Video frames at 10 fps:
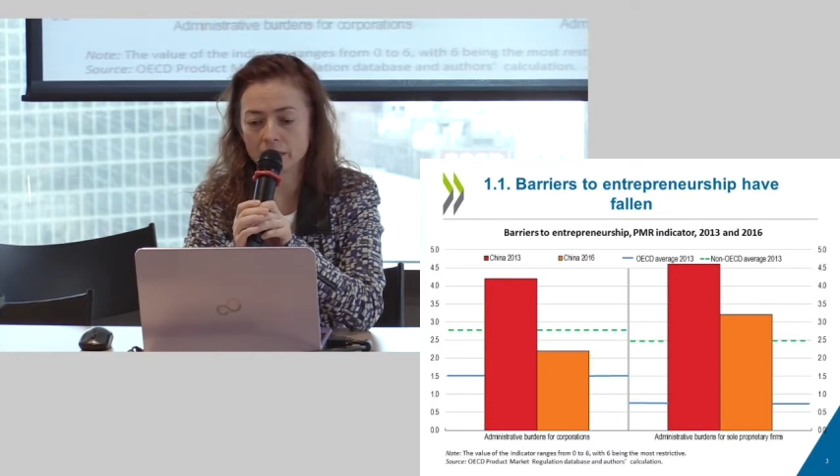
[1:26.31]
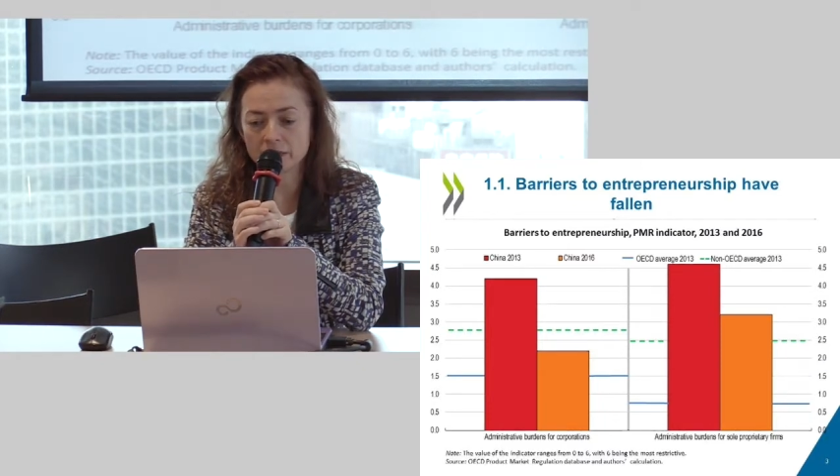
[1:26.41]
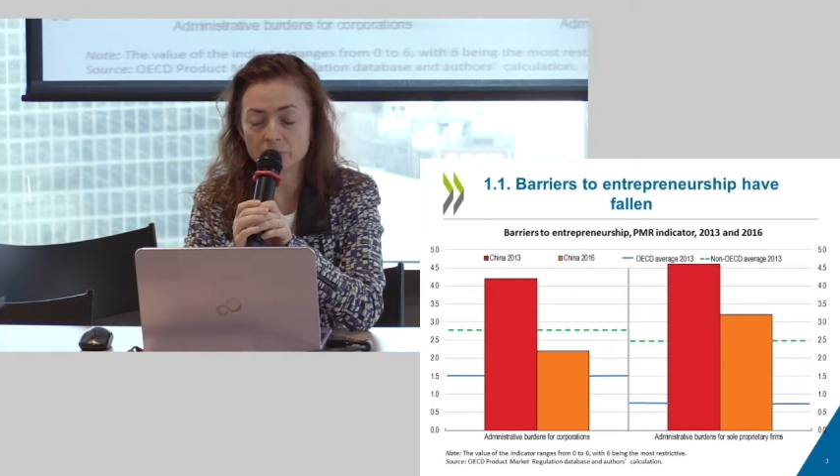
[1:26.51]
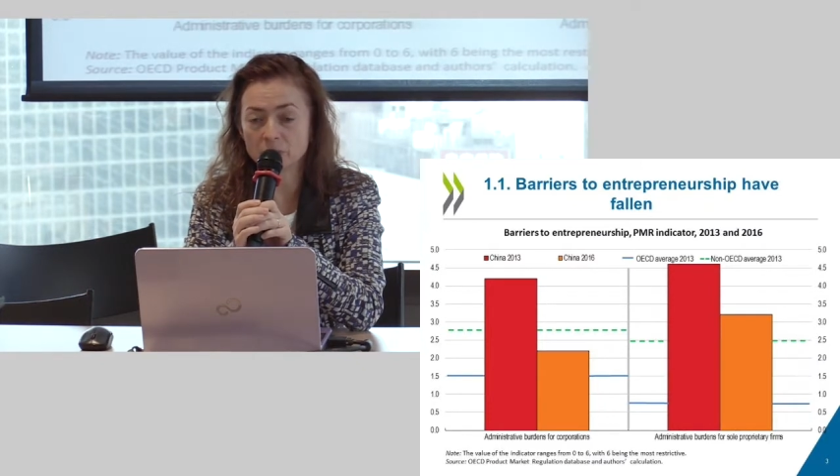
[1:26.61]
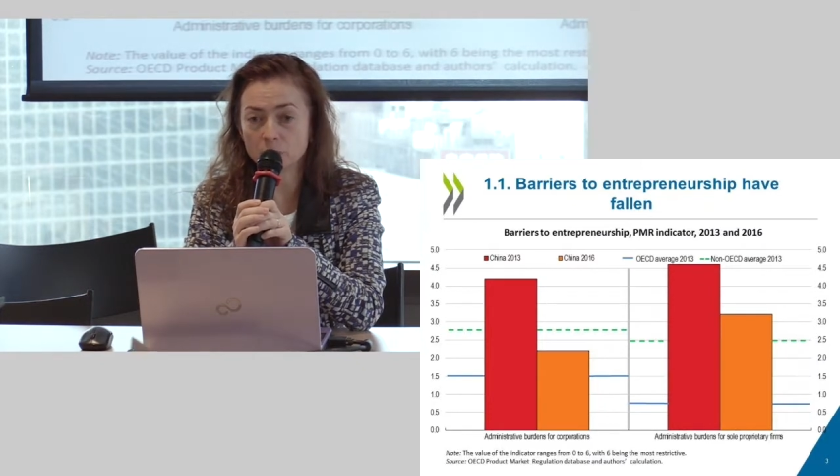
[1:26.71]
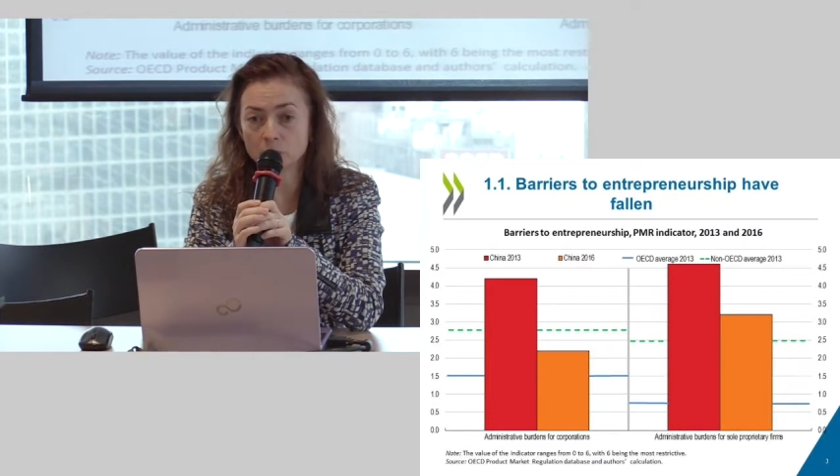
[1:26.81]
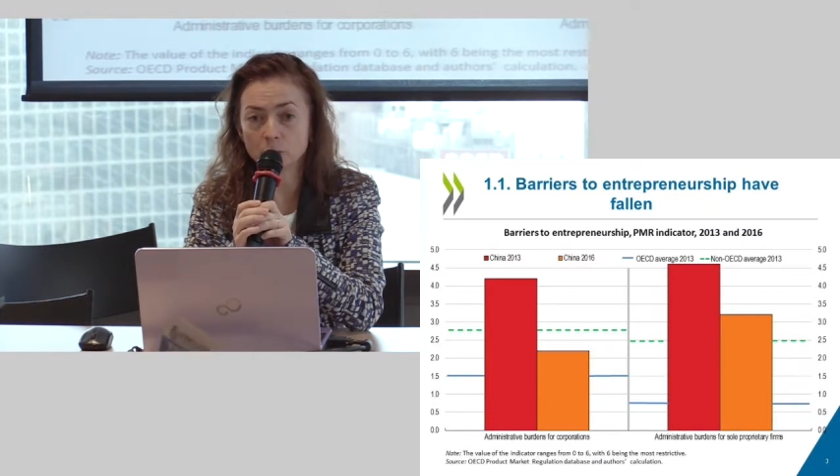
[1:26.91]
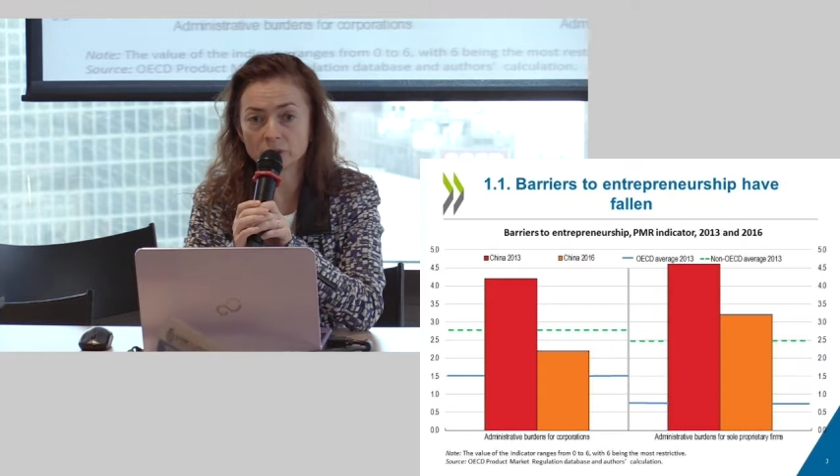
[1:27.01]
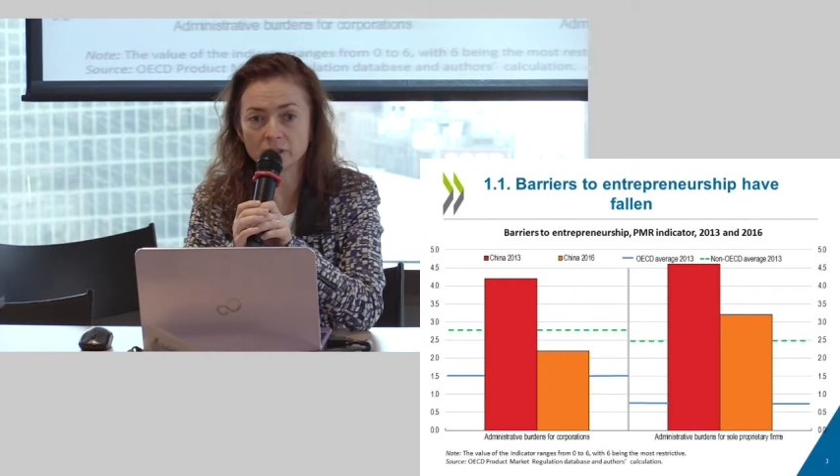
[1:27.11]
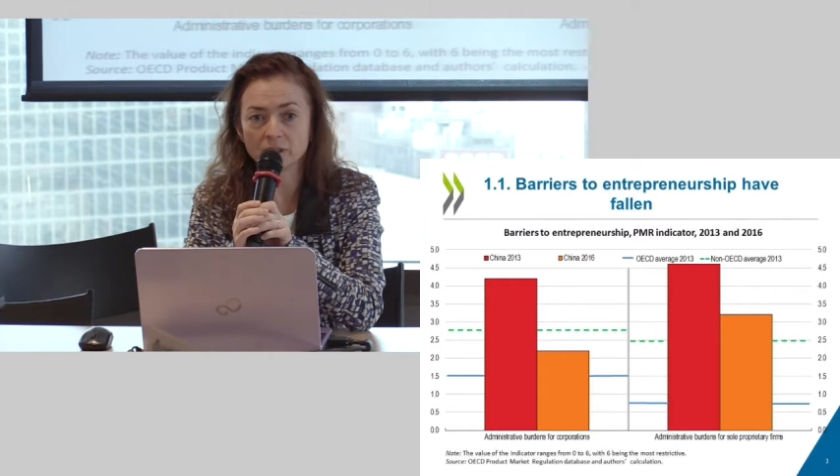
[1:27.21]
has been
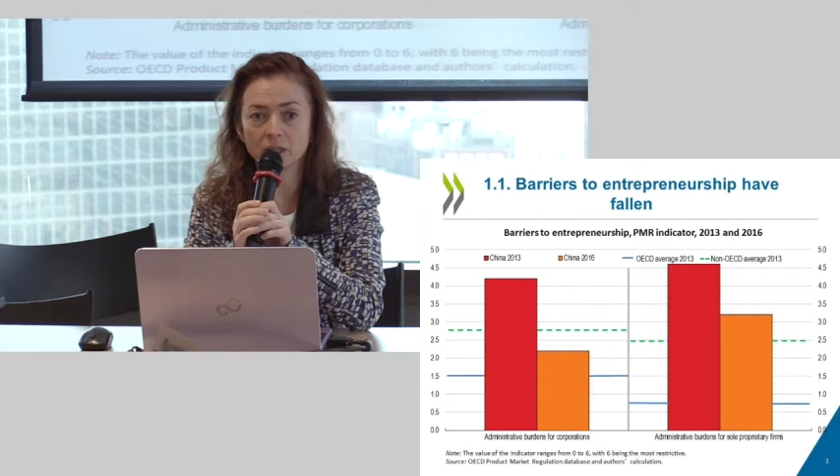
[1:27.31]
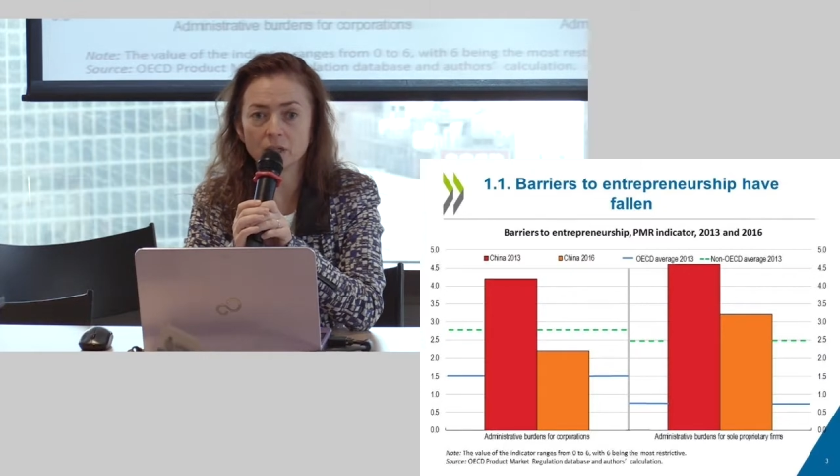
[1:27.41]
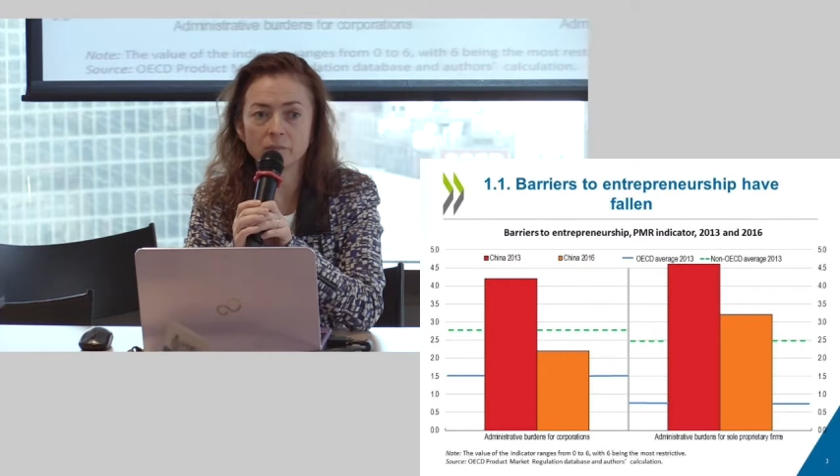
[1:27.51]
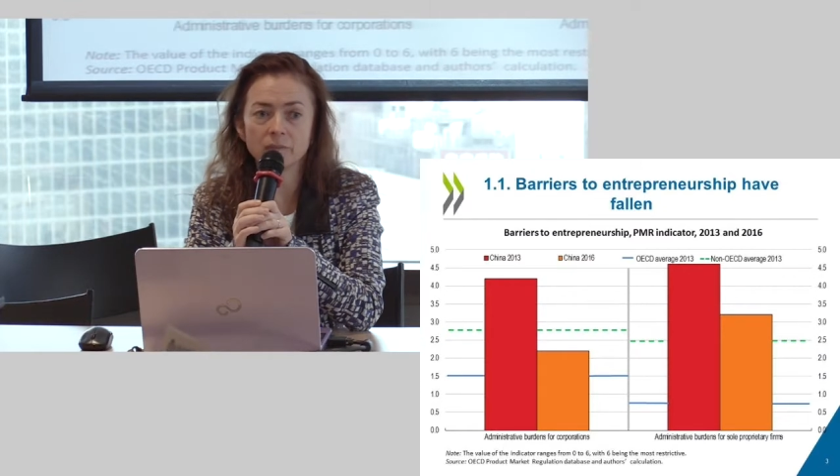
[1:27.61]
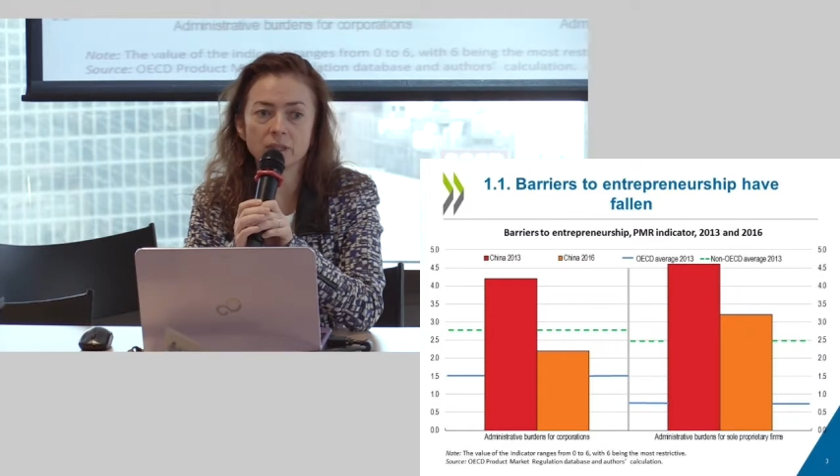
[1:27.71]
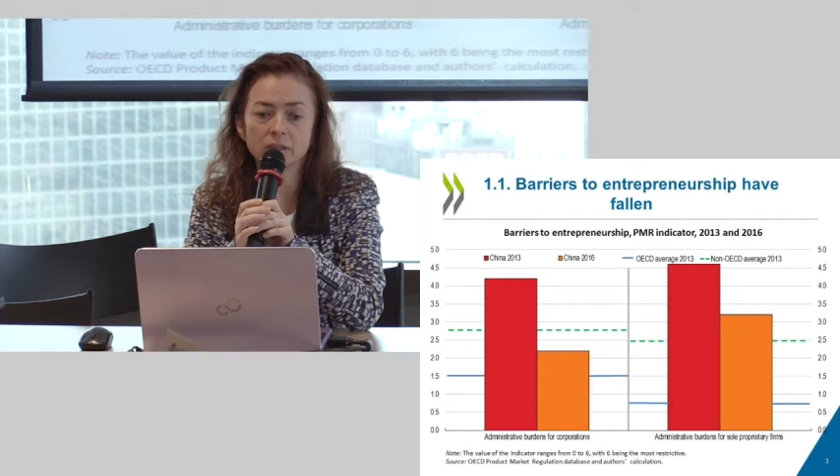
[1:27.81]
promoting um,